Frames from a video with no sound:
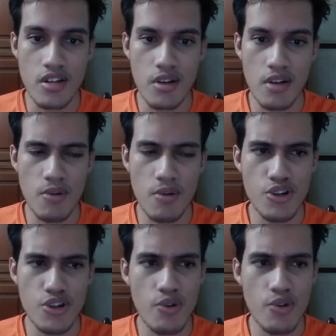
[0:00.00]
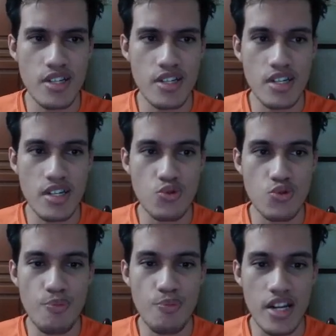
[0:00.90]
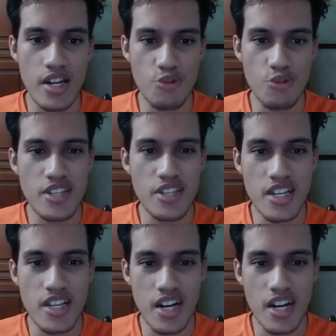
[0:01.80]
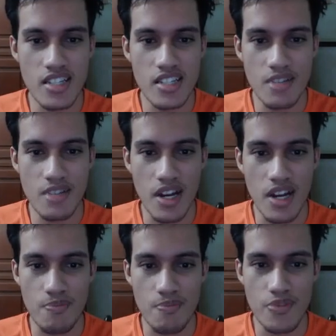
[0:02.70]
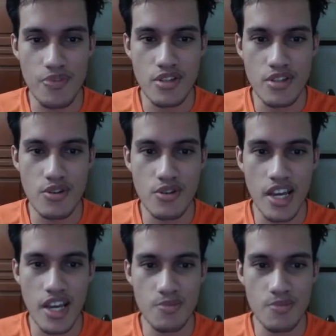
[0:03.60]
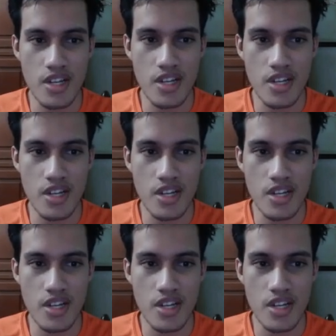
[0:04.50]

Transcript: not sure whether Swampert had a community day classic, but I'm pretty sure it has been